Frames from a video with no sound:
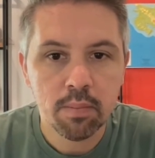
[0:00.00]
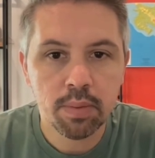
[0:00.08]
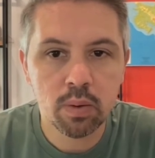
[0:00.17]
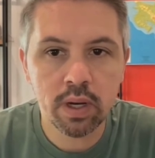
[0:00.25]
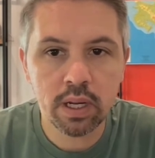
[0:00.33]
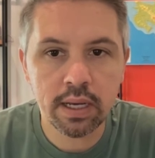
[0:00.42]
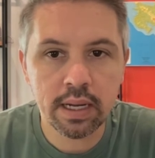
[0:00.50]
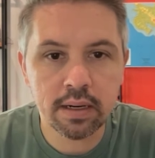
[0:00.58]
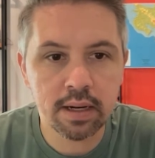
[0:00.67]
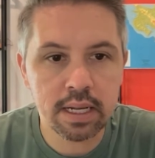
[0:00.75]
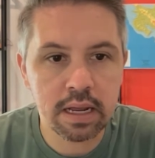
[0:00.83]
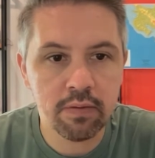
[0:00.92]
But we're going to get an
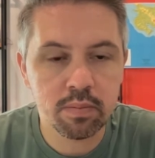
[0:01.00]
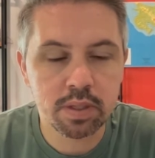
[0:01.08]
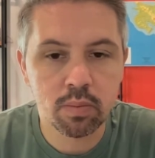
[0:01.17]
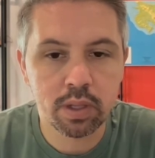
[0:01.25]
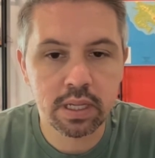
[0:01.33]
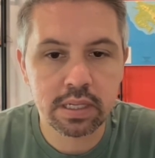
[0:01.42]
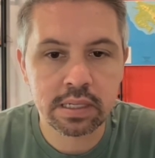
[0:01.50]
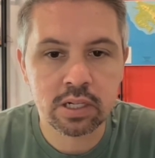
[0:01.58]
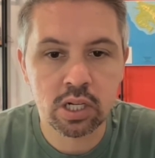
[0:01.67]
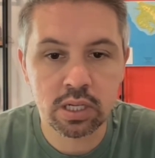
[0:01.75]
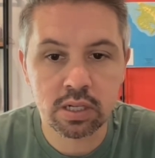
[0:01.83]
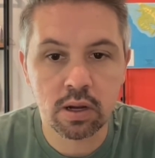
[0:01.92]
idea from someone that's
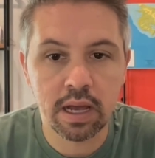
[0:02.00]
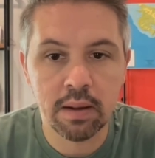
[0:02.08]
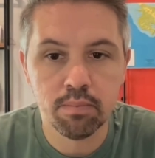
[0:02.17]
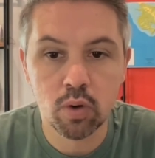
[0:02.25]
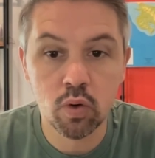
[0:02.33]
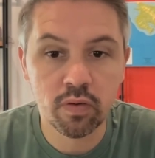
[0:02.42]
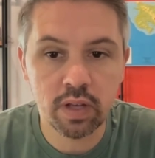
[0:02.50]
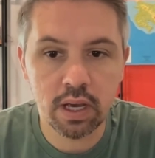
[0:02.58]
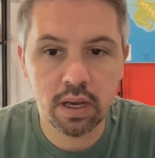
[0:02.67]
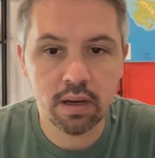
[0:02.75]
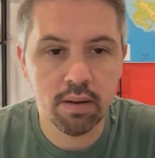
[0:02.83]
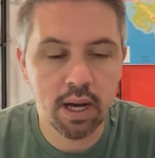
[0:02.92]
just moved
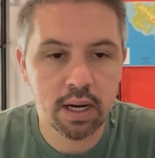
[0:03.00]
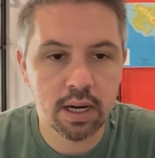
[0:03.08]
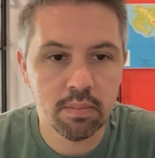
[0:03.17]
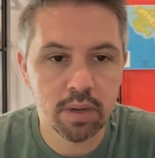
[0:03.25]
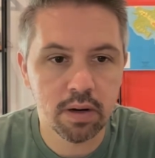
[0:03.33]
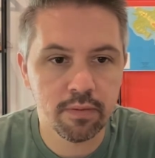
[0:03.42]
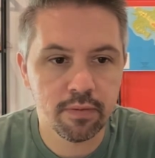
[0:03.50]
here um,